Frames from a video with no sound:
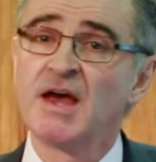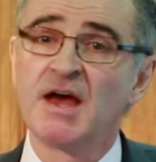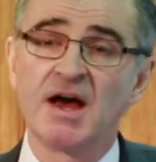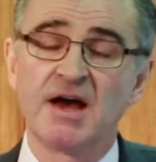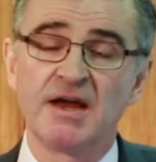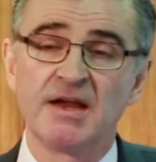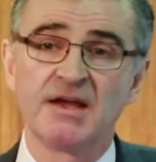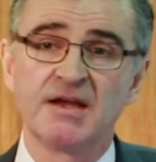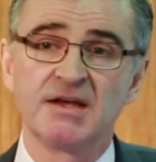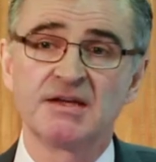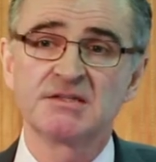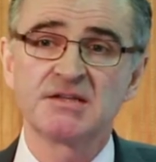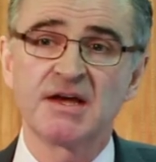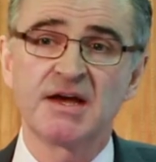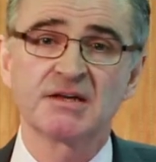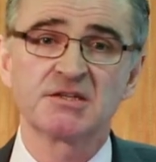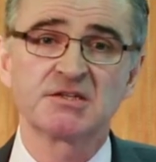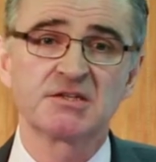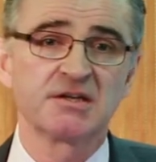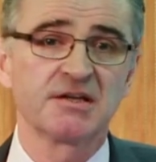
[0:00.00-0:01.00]
It is
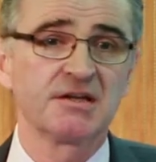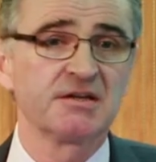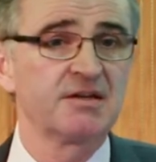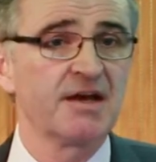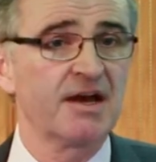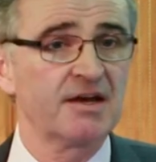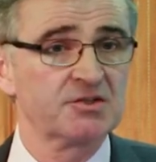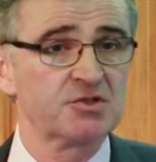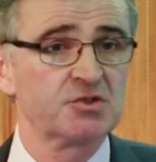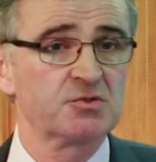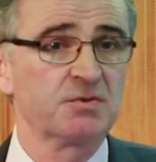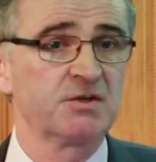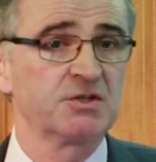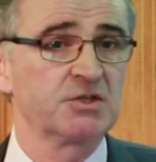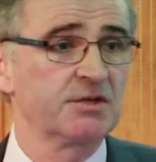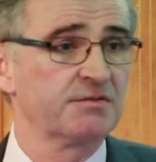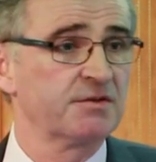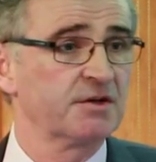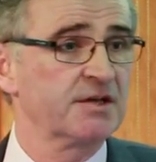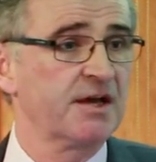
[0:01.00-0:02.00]
actually that
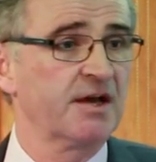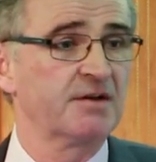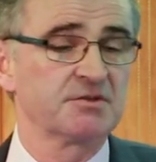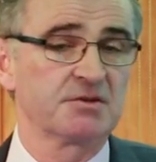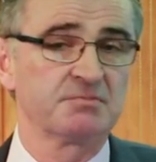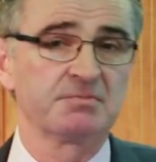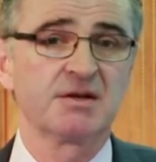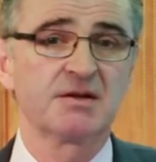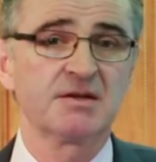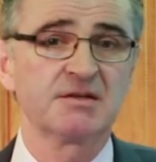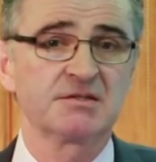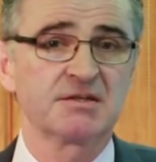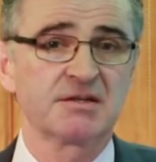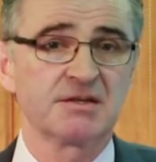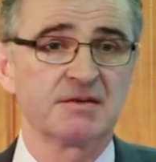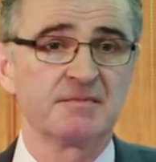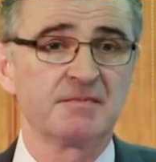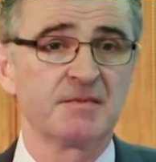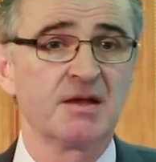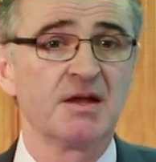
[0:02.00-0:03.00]
switch of accountability.